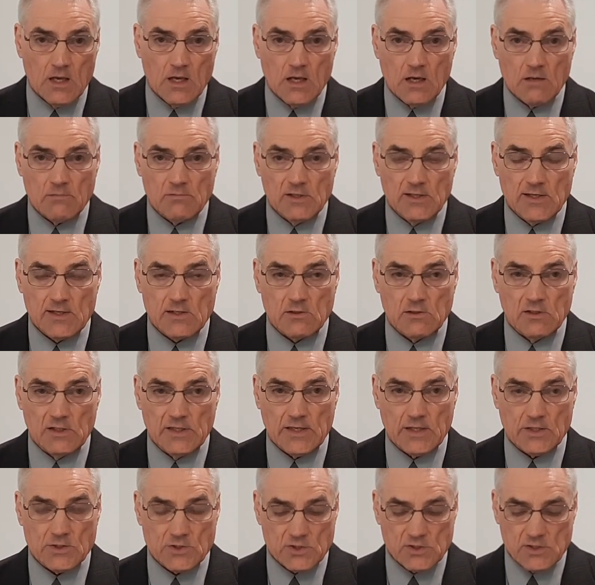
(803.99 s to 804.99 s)
uh,
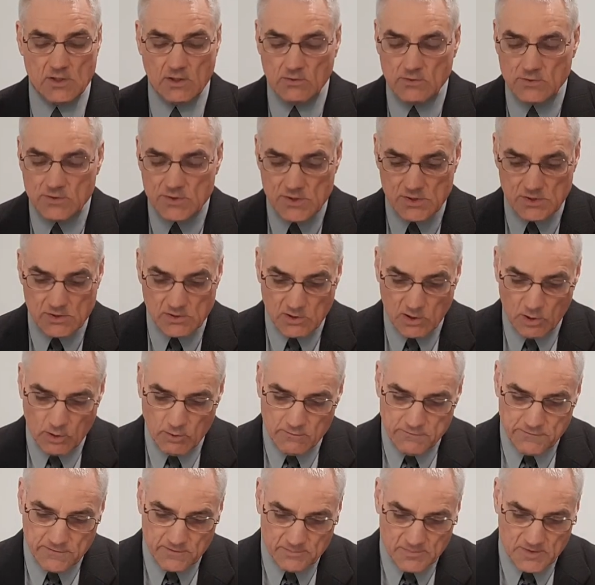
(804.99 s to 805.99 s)
literally a stone's
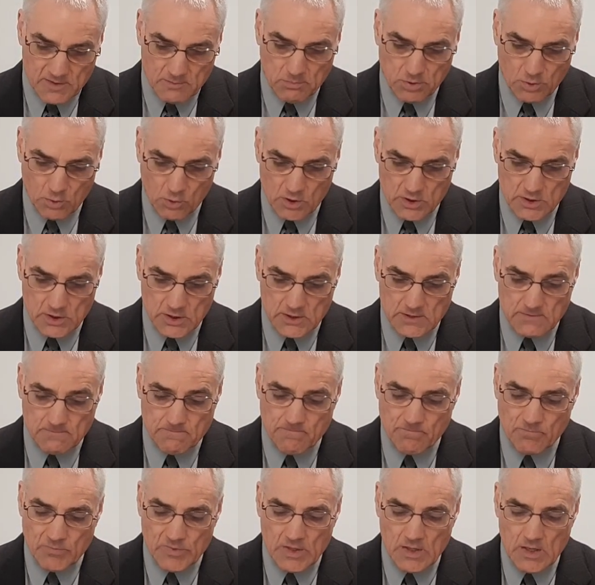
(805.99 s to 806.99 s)
throw from the border,